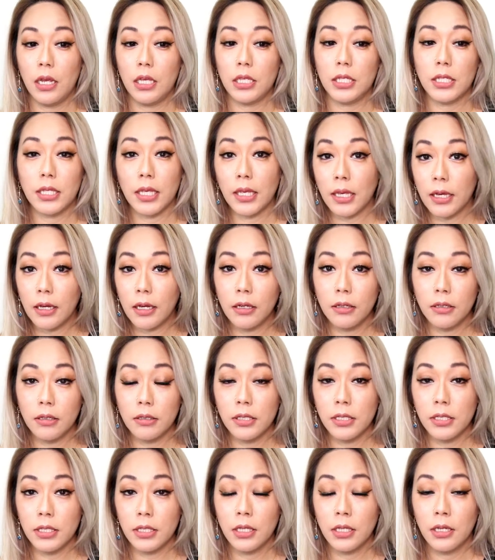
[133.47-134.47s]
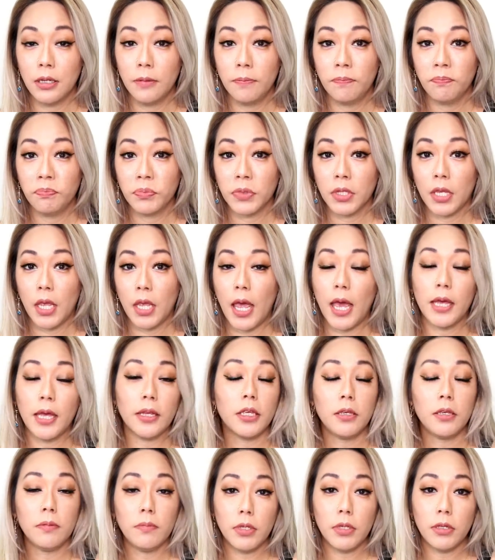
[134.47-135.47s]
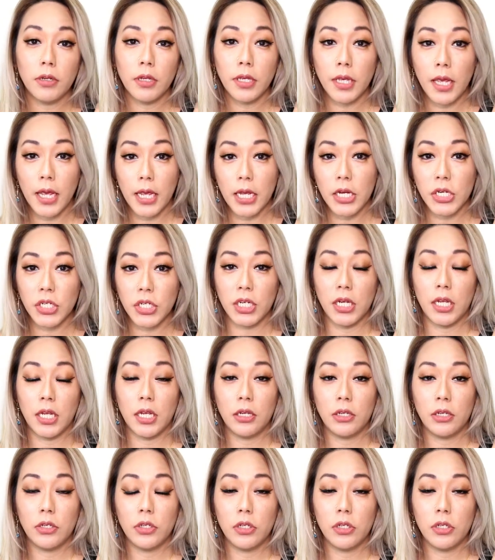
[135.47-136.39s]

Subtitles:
Skills and communication